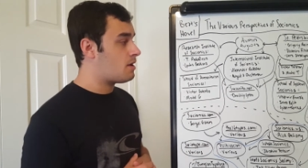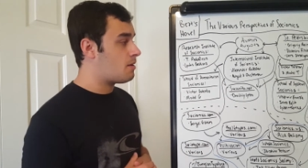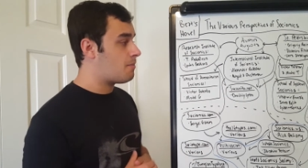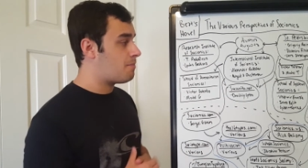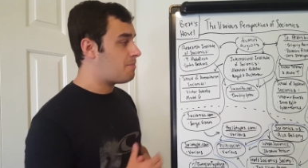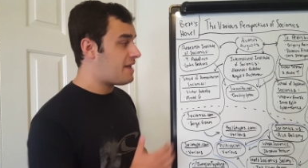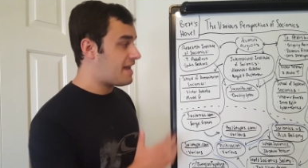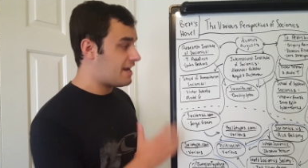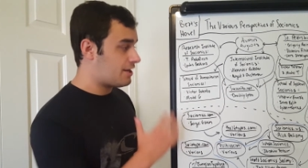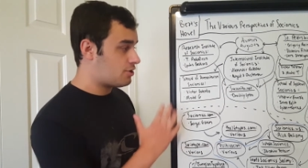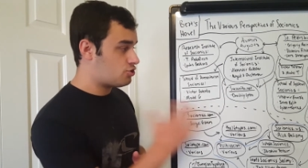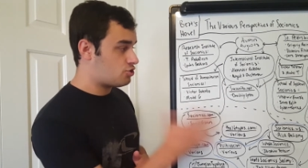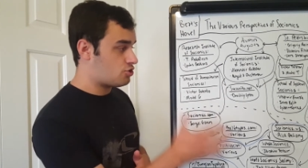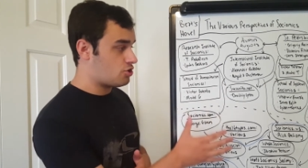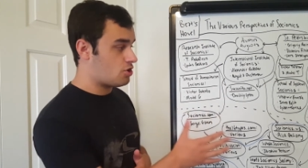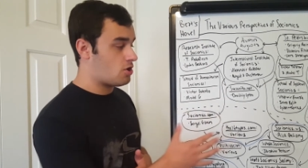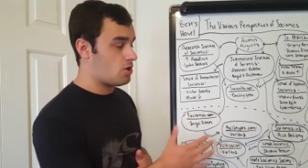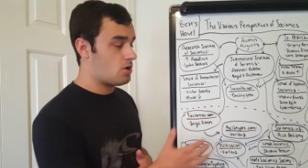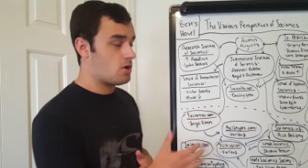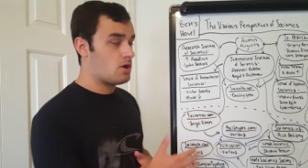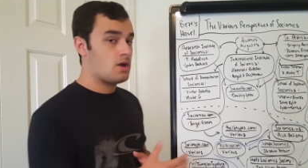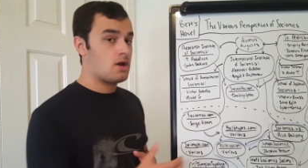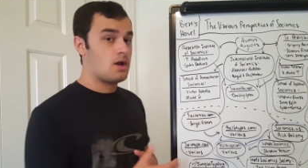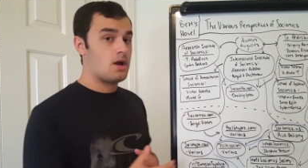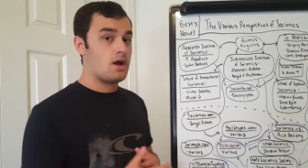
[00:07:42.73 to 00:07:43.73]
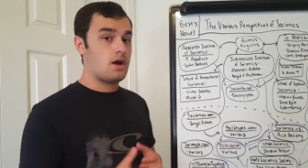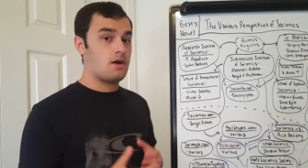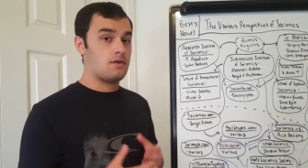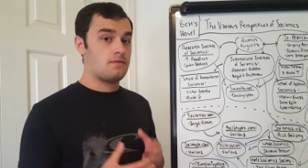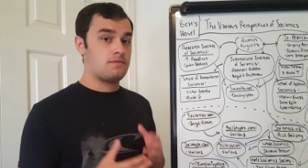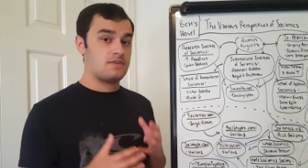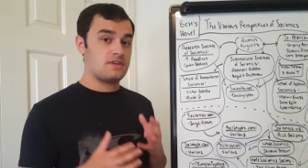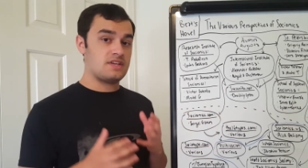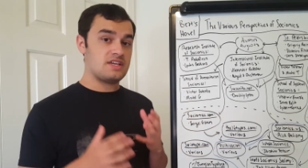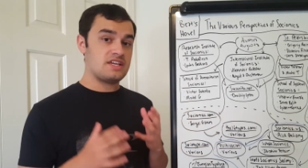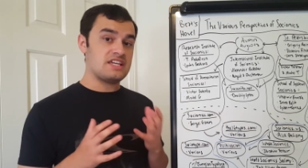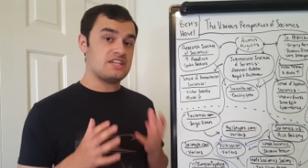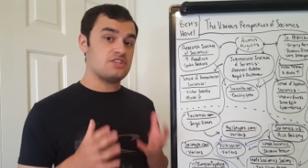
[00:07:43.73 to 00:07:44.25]
picture of
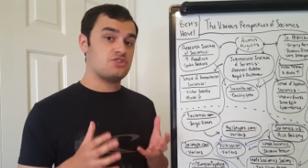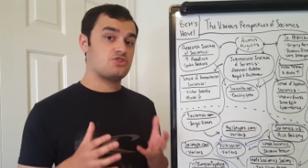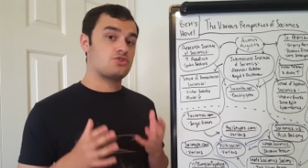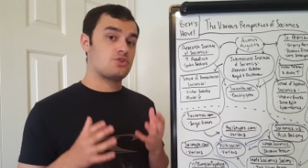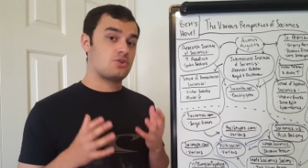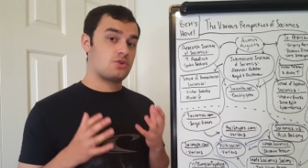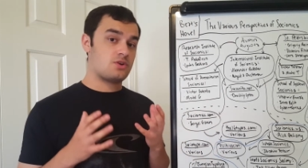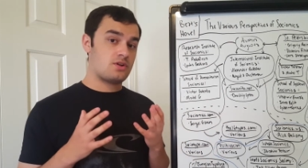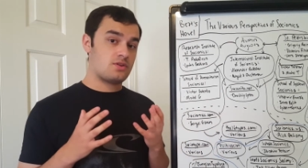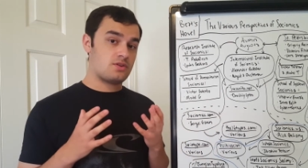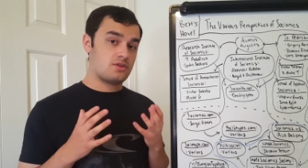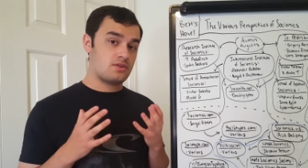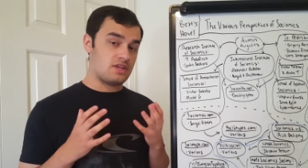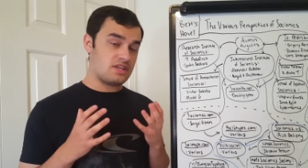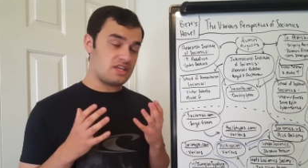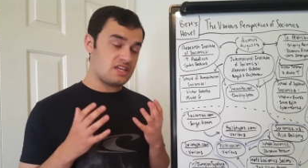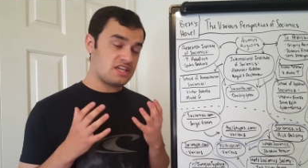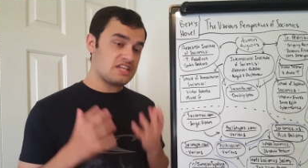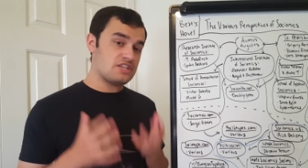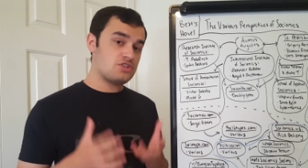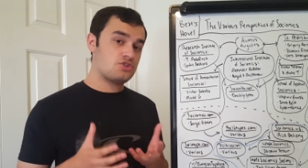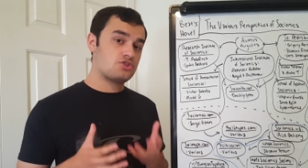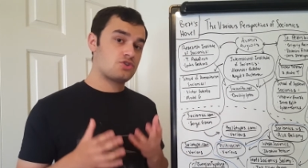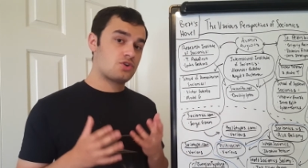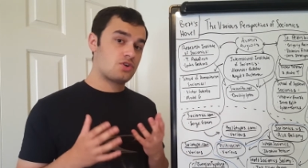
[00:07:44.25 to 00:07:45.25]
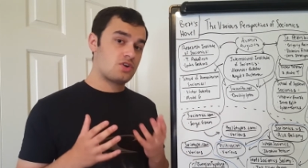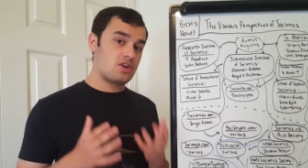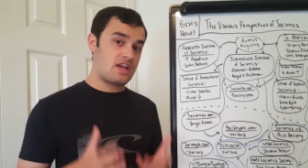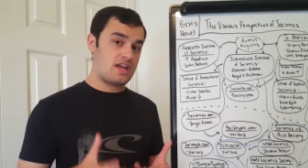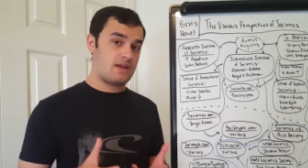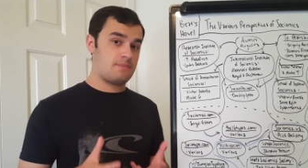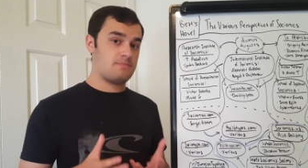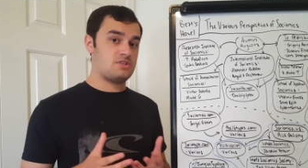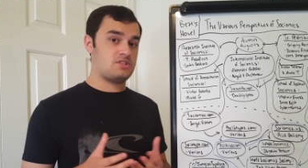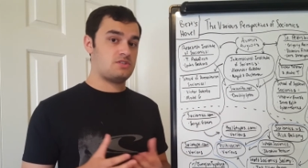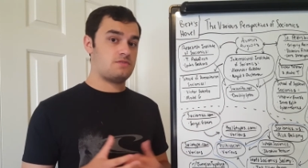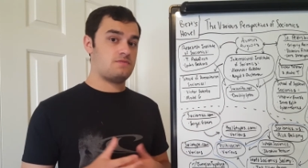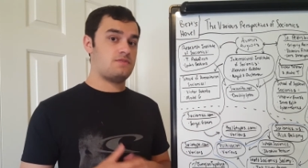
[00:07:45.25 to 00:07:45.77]
the Eastern
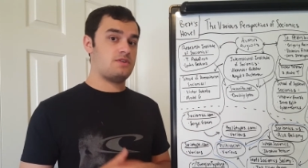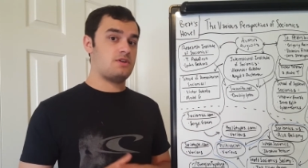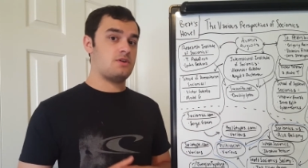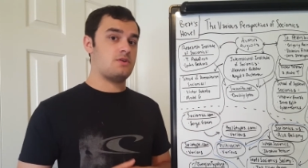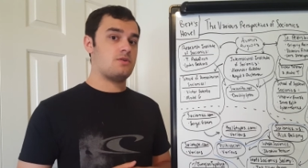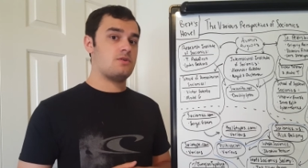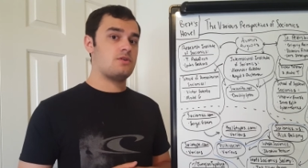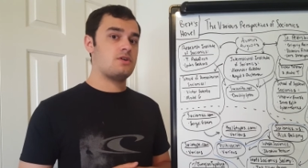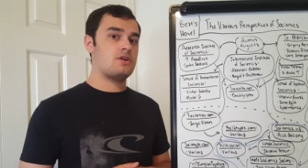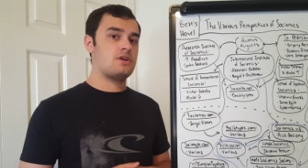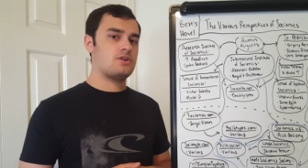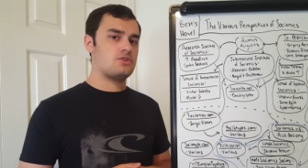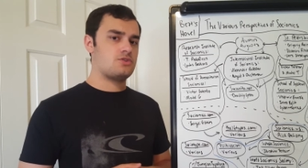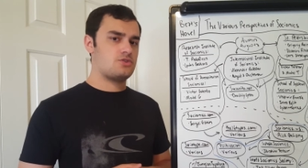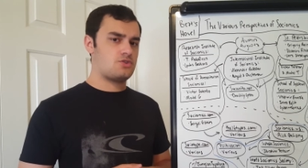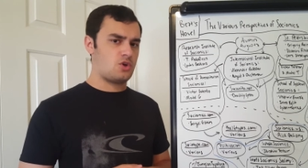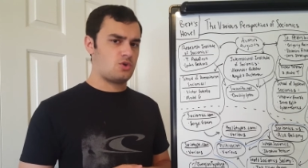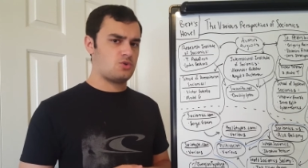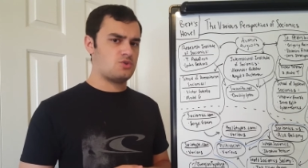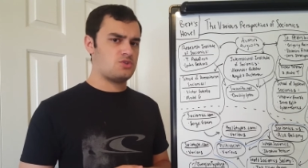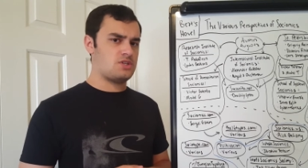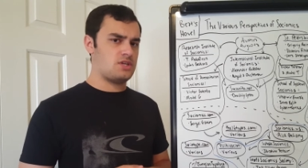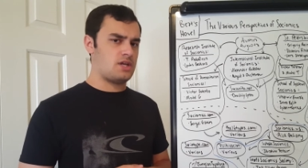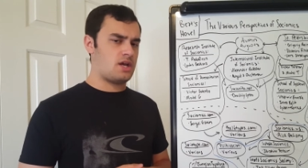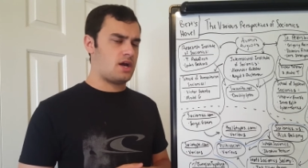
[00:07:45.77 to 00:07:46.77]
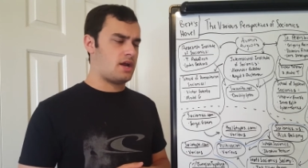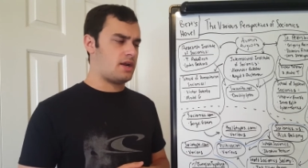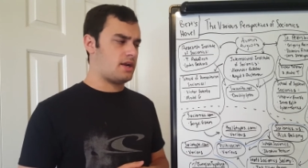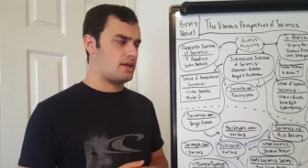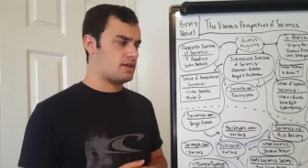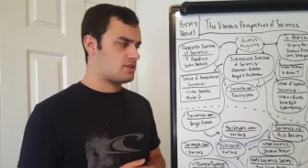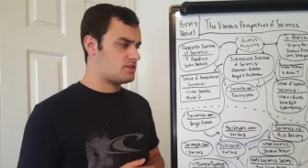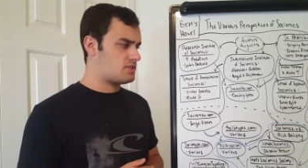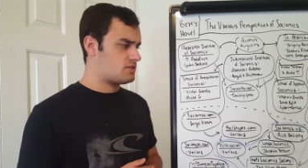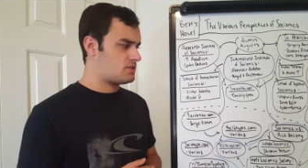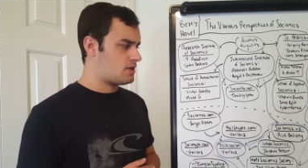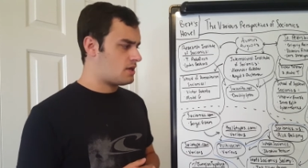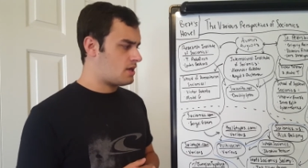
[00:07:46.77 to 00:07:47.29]
Hemisphere
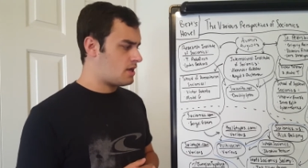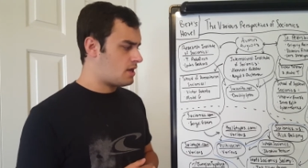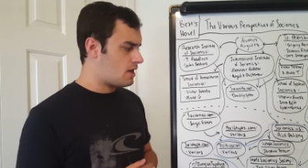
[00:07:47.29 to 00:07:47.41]
socionics.